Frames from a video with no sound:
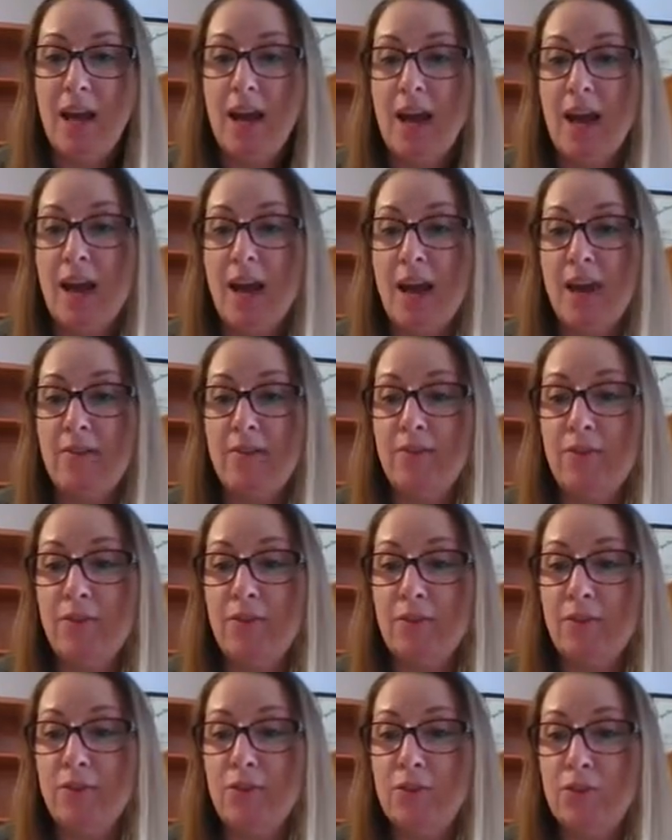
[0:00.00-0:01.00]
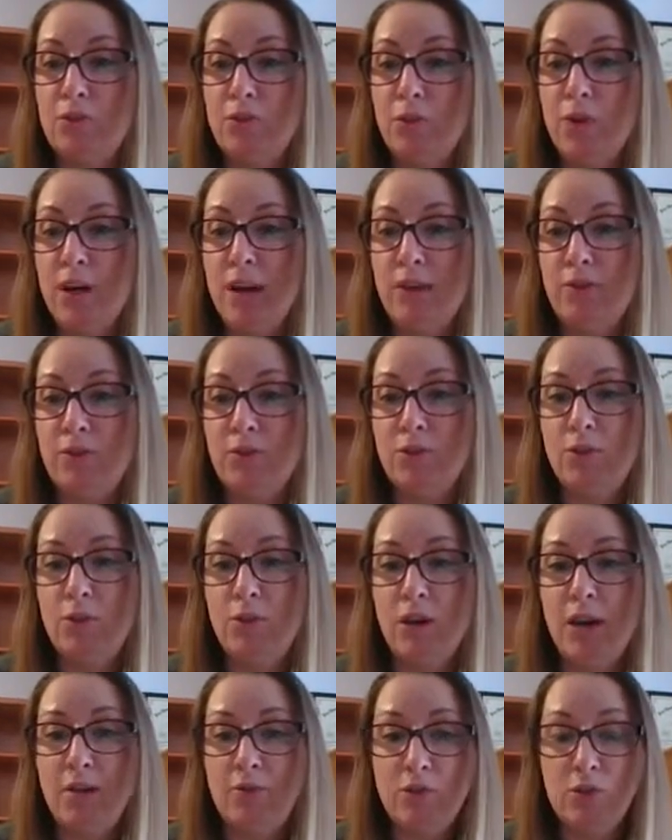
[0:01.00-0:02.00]
I have story after
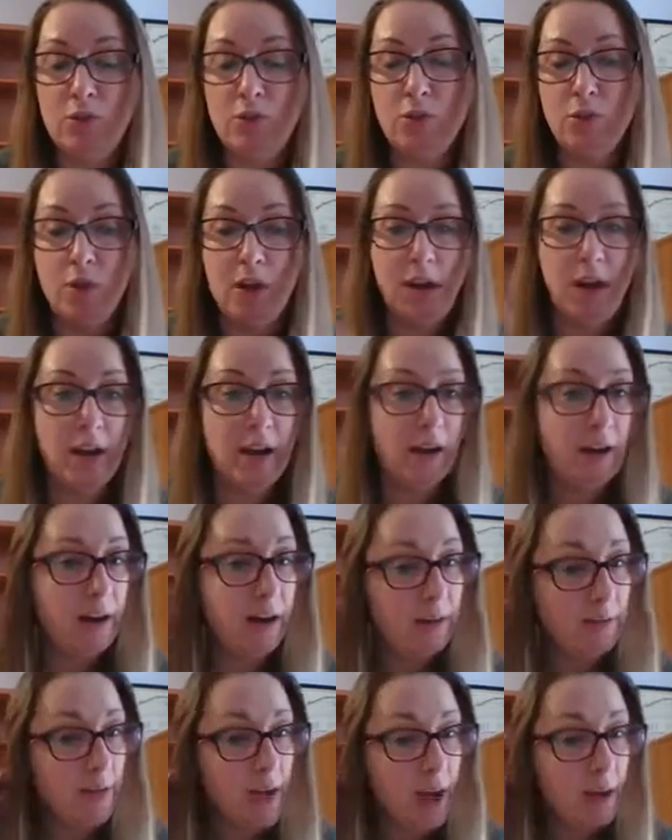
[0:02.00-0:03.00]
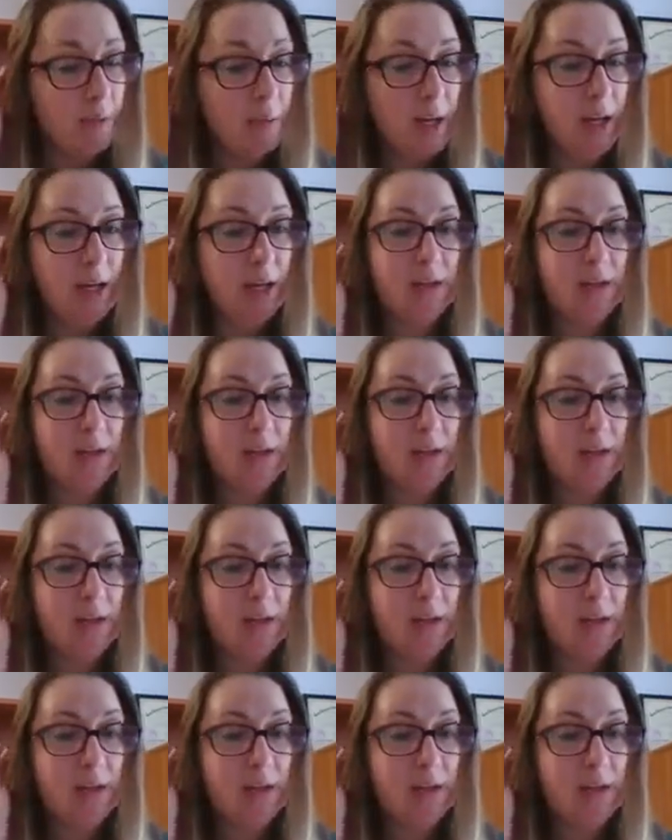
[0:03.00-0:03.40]
story after story of that being